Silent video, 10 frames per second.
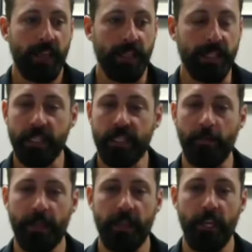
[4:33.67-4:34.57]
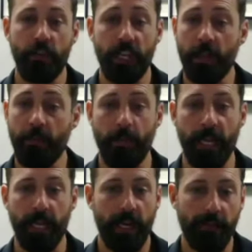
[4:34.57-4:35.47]
this is something that you can
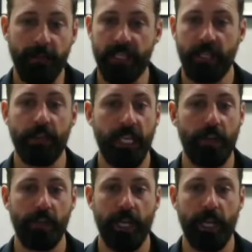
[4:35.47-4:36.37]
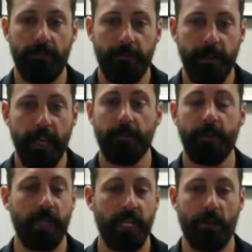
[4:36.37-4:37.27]
implement every single day of your life, every
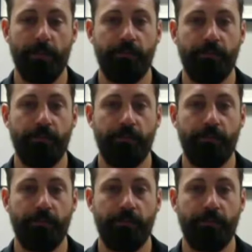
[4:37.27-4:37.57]
meal.